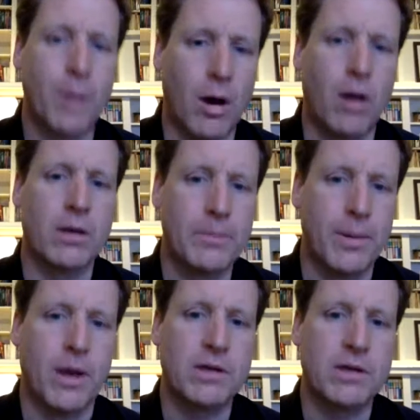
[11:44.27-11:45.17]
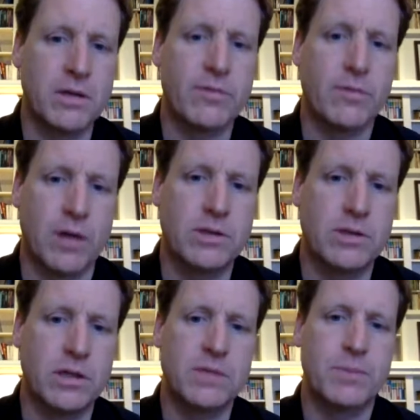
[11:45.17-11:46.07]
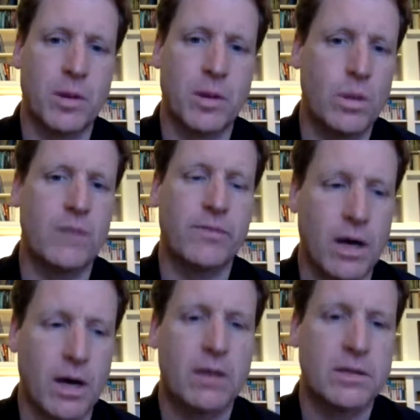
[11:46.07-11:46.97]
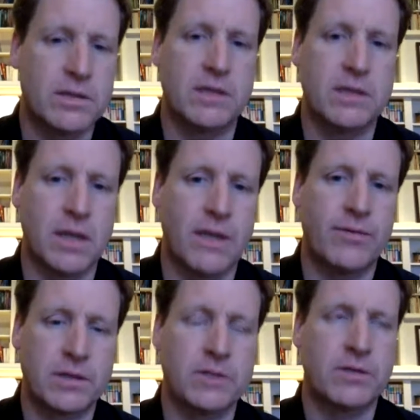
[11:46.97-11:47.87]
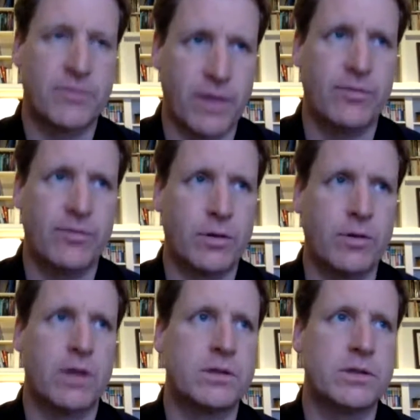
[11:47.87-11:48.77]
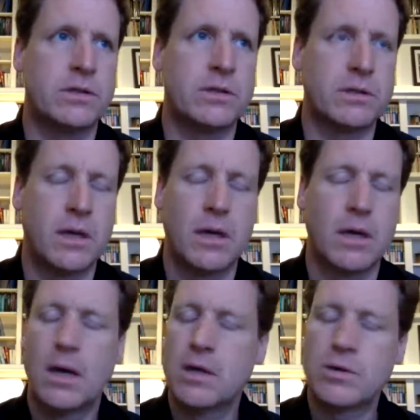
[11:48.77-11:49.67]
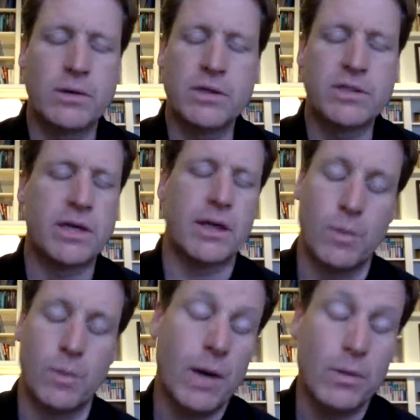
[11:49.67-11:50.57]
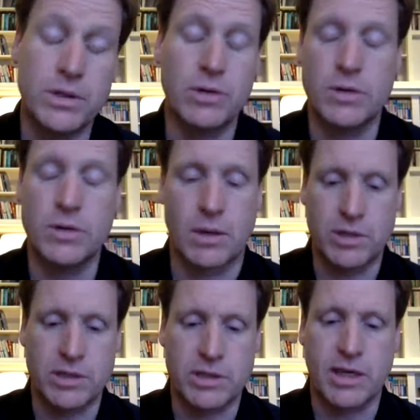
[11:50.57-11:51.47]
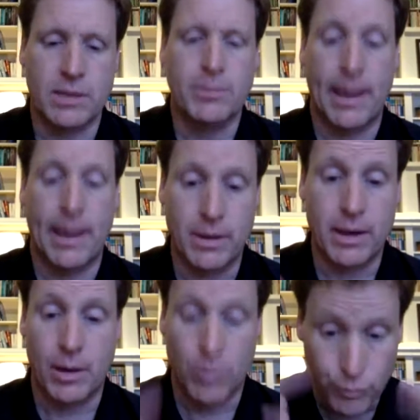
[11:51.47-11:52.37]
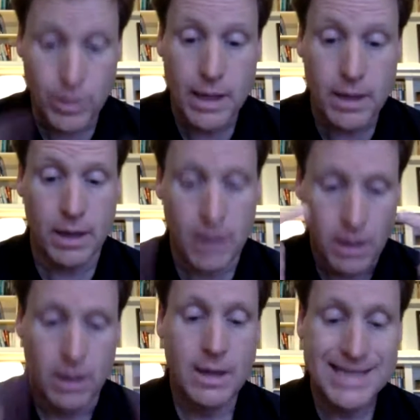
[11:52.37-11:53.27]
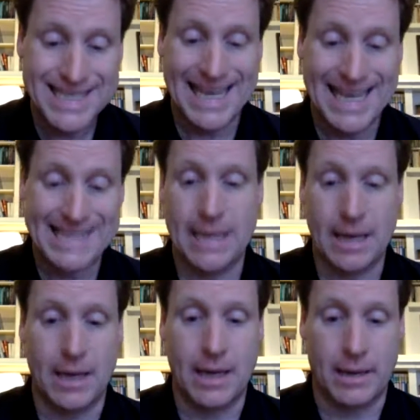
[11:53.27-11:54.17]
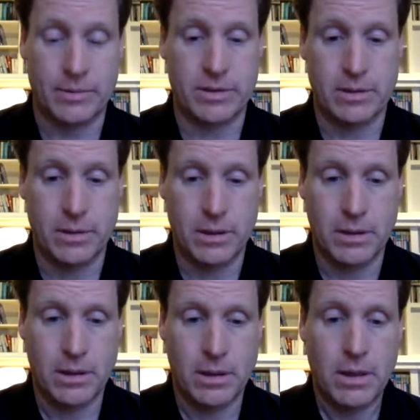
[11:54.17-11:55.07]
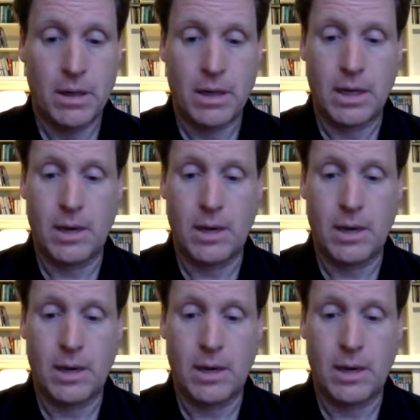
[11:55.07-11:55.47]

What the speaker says: Paul, an apostle of Christ Jesus, by the will of God to the saints in Ephesus, the faithful in Christ Jesus. So I would just say that. And what I would do is I would just get the Bible, and I would read it 10 times. Mm-hmm.